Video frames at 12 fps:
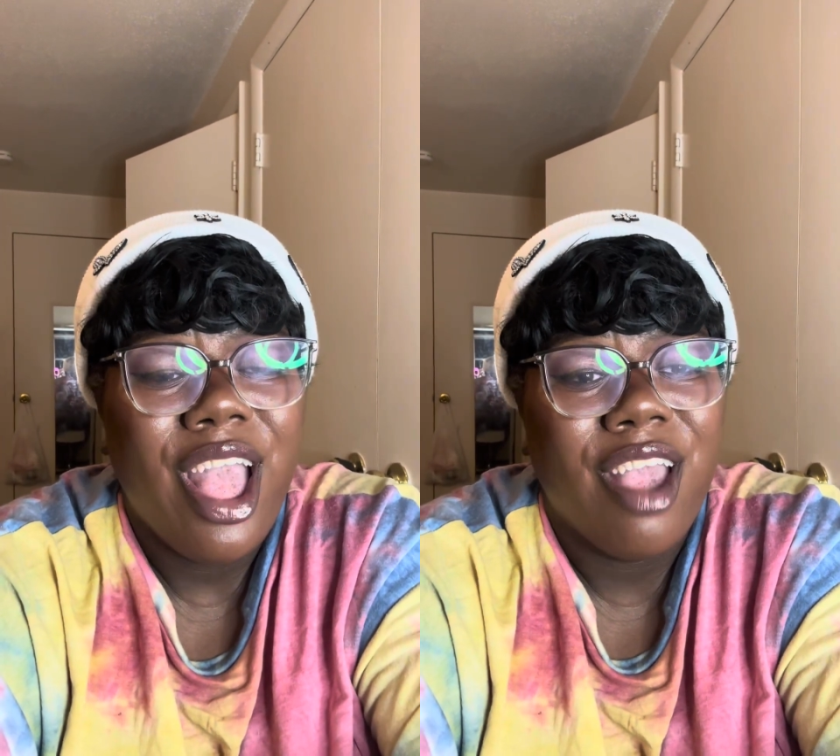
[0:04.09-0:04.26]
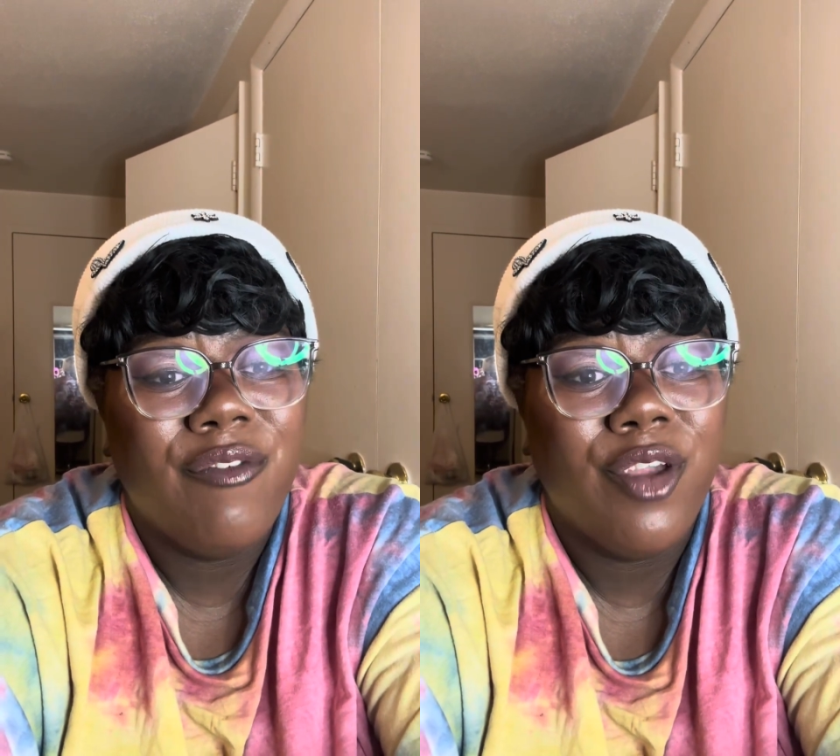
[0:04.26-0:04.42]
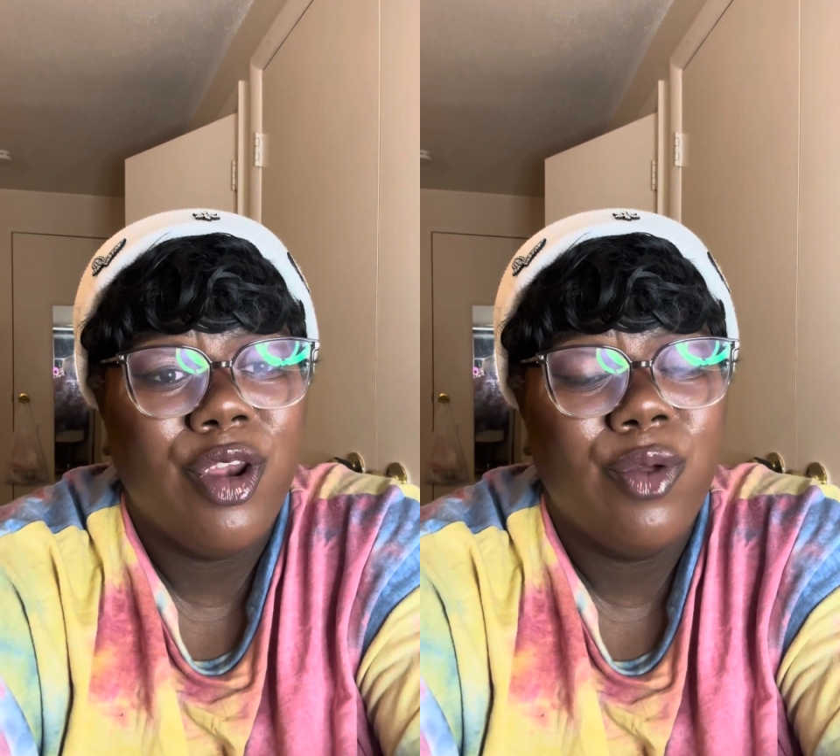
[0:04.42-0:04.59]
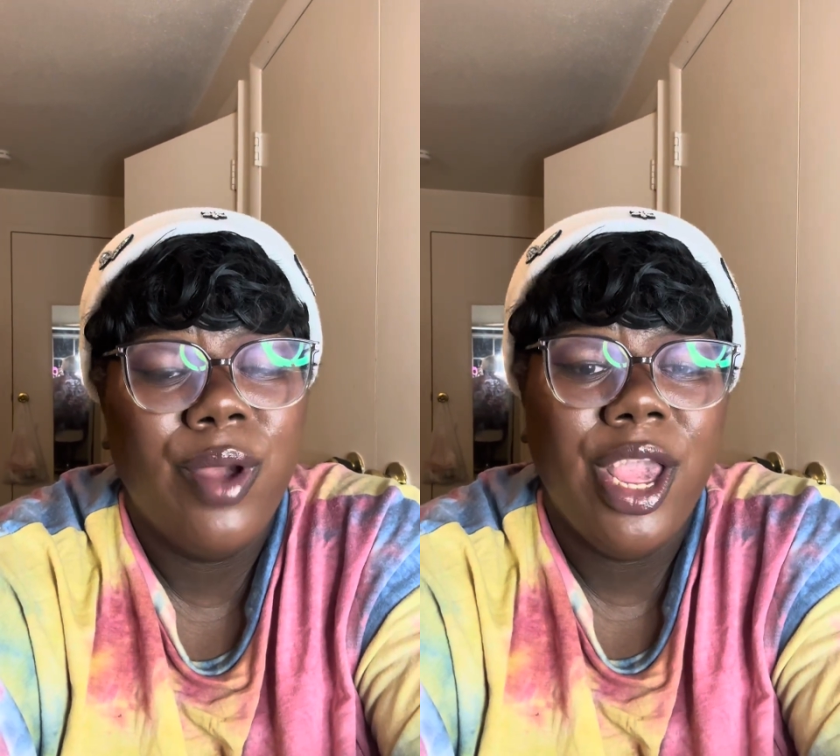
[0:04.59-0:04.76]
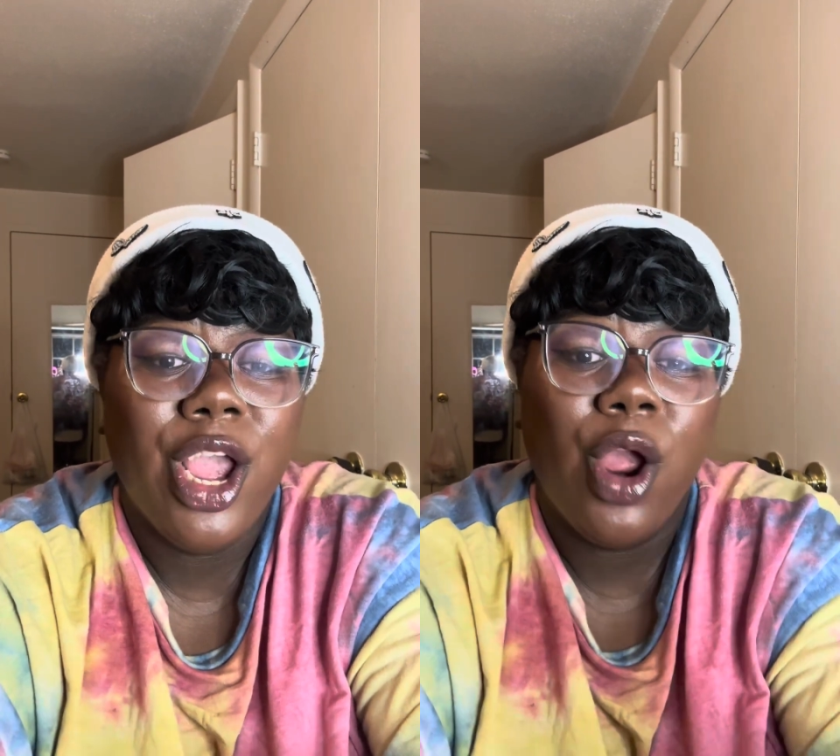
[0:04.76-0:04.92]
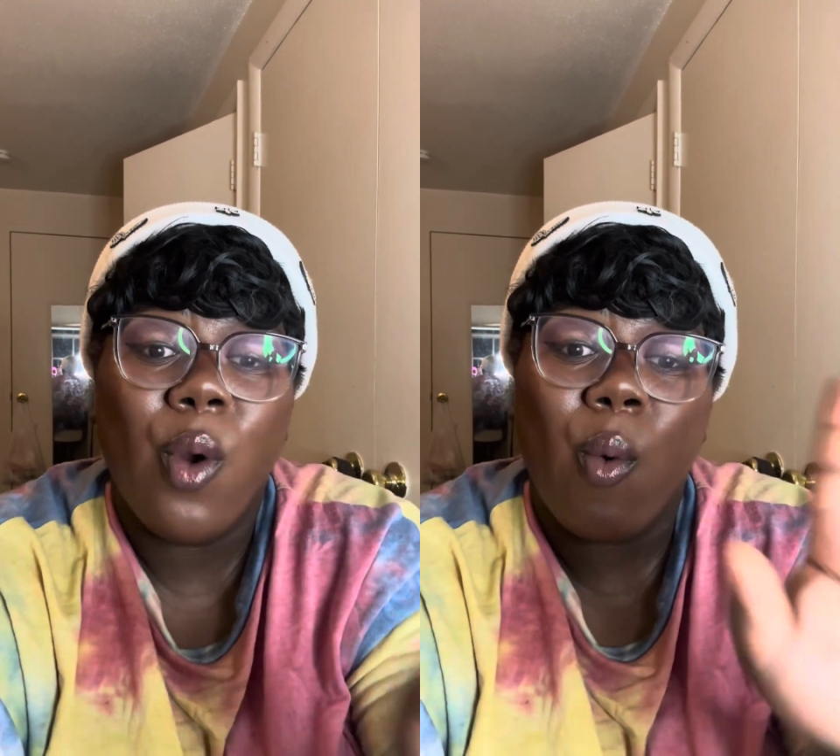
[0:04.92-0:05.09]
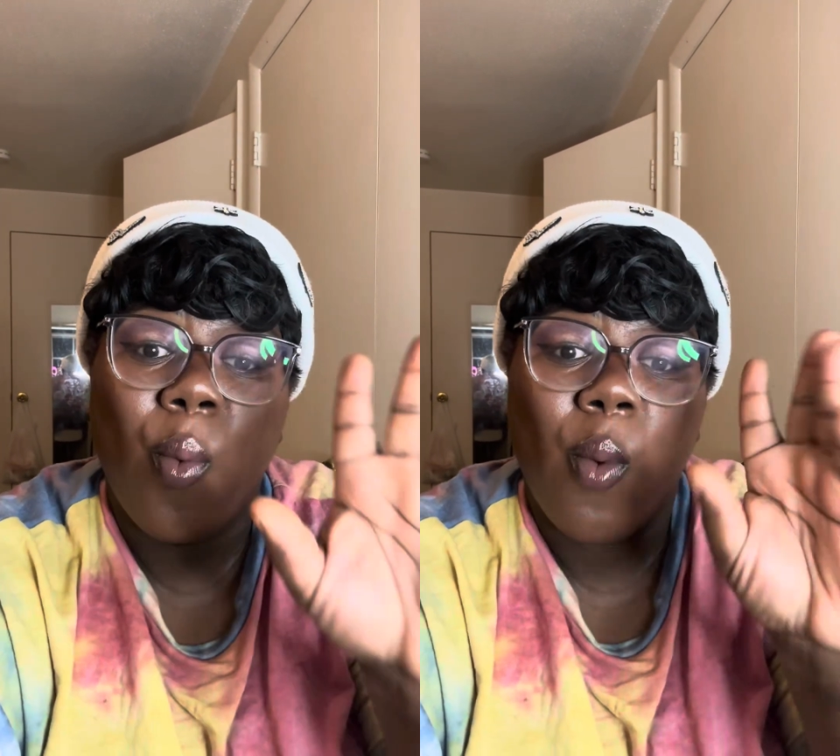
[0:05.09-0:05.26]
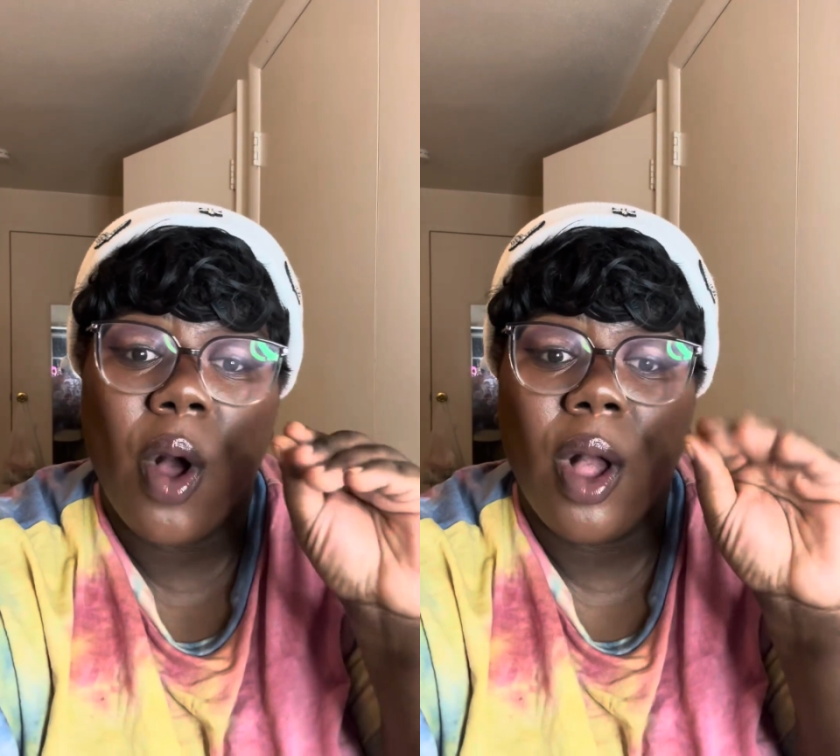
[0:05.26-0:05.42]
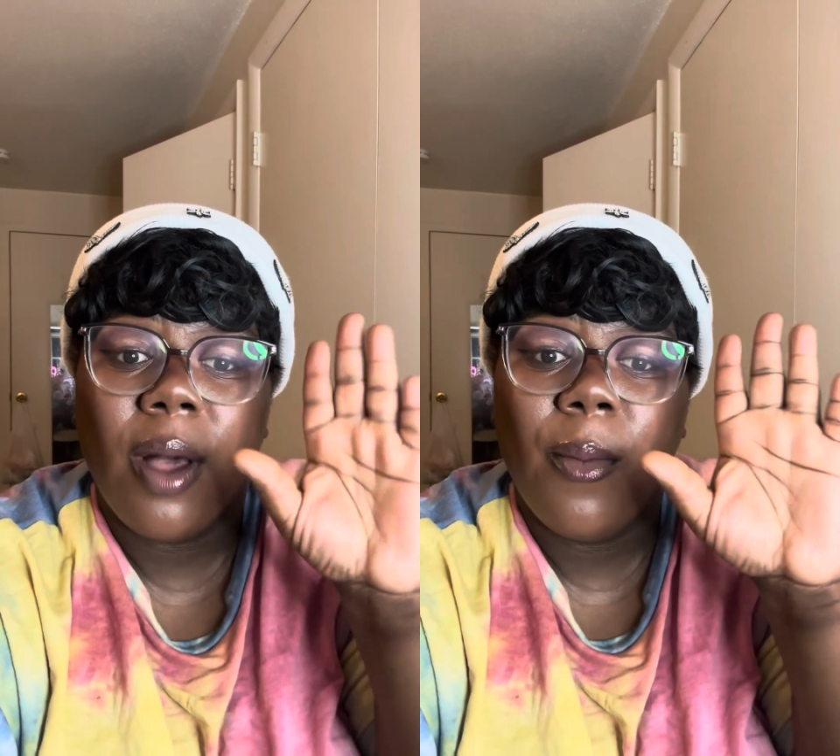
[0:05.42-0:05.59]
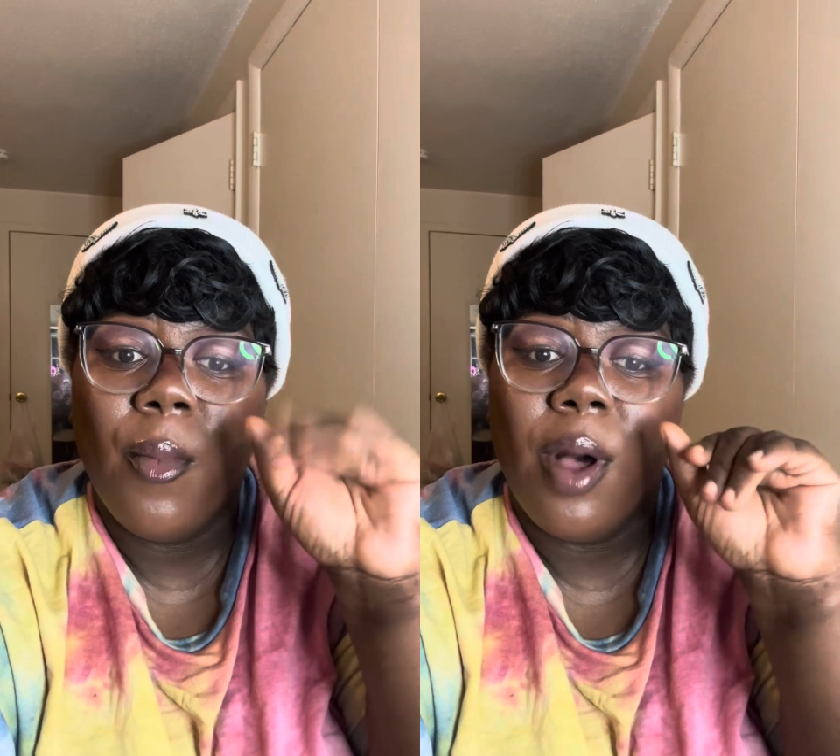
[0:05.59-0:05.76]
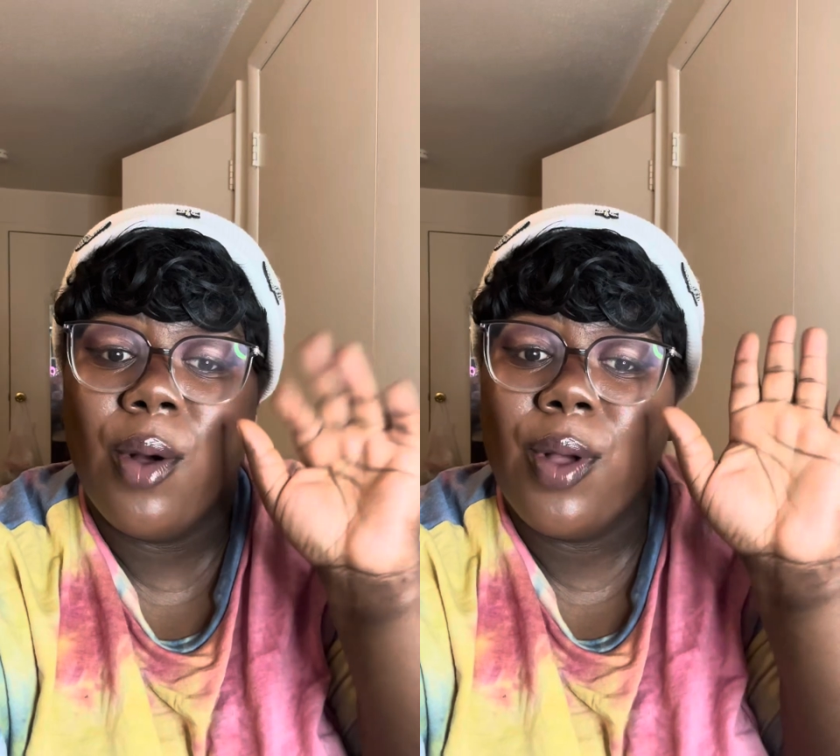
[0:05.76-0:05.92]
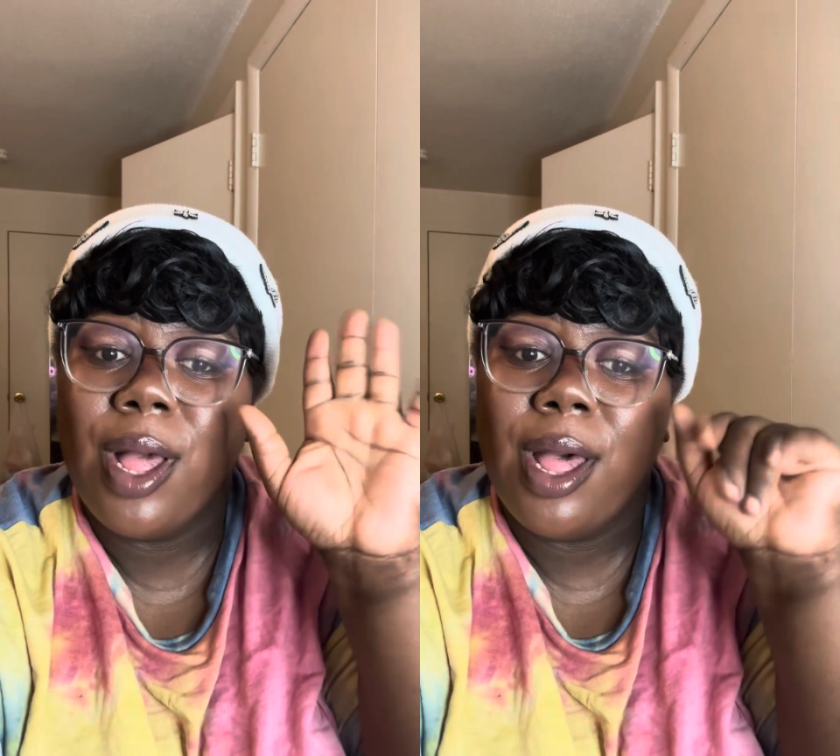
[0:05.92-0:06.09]
If you're new here,
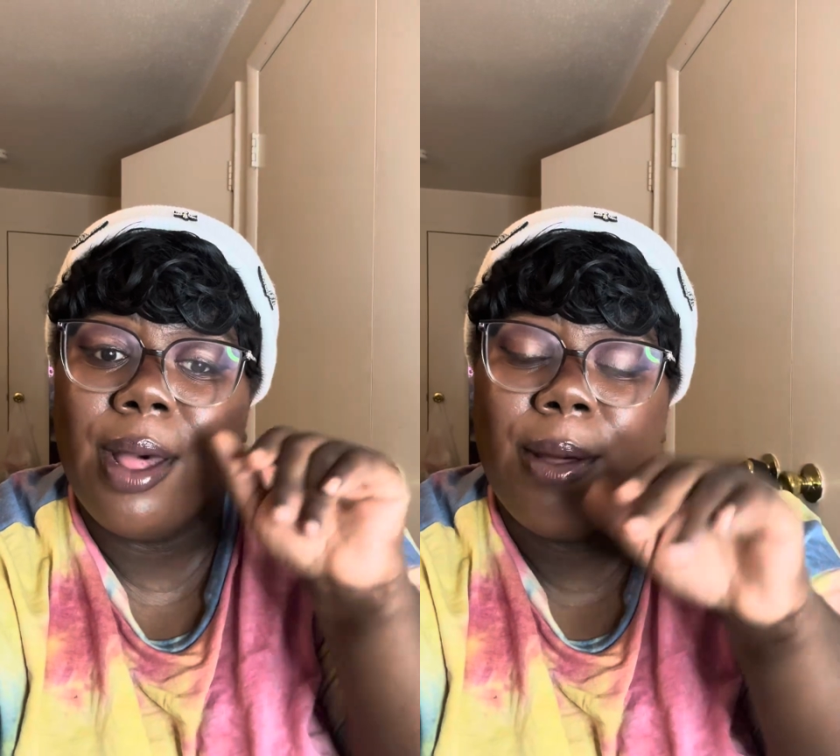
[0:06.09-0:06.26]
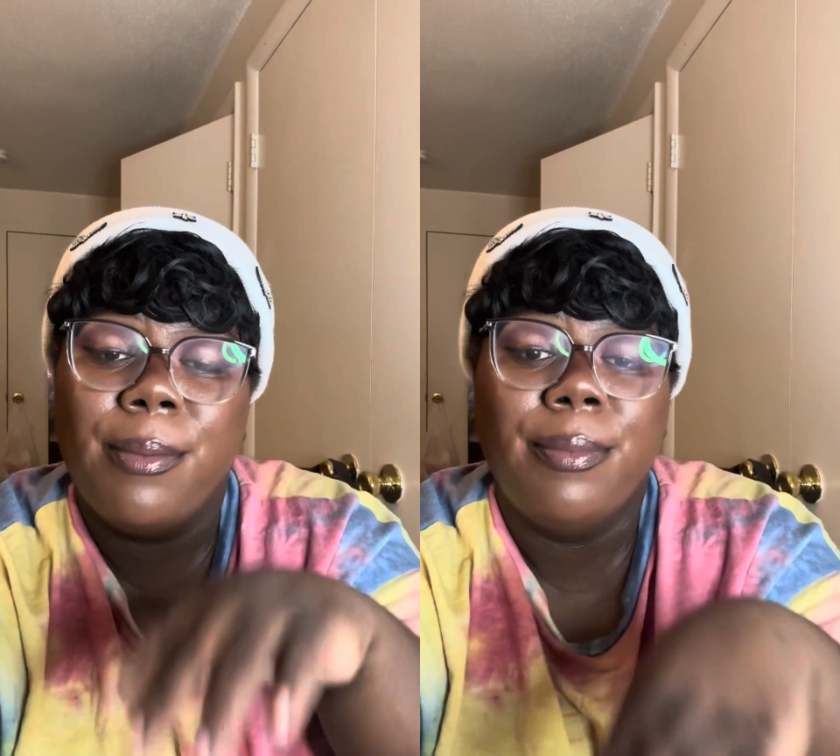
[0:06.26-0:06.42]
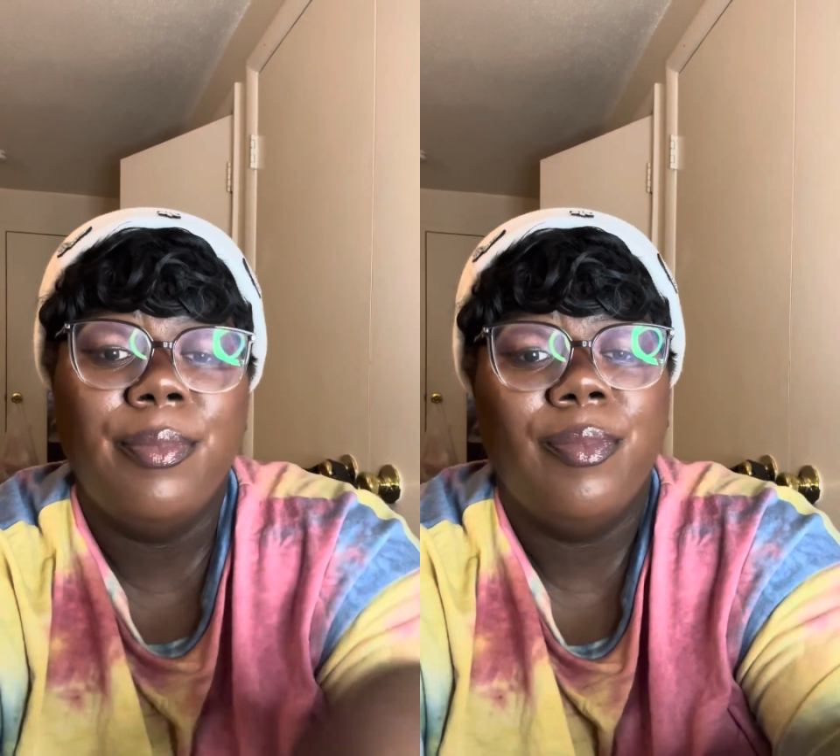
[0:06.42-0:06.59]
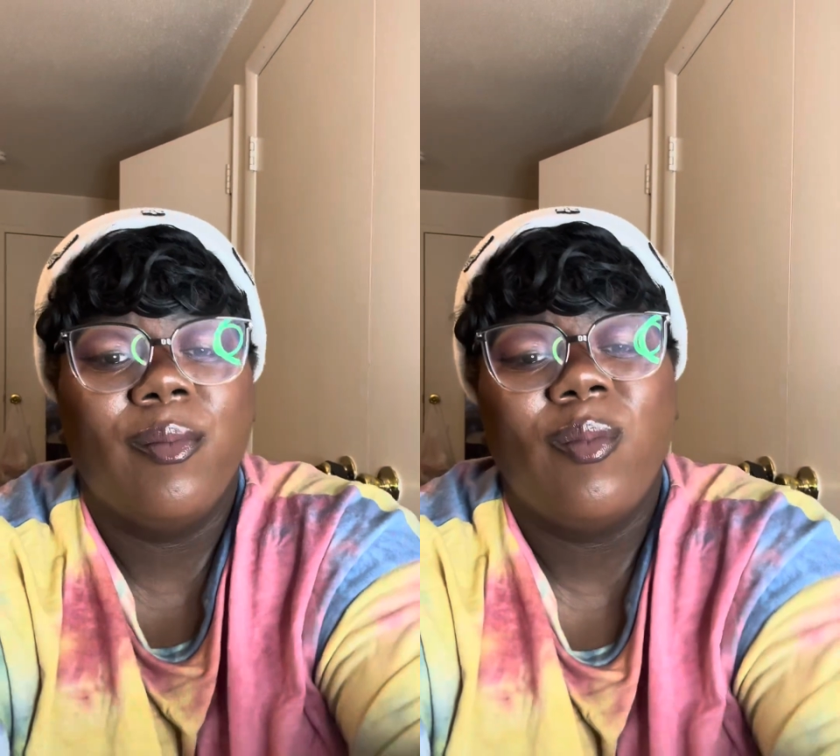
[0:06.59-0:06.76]
welcome.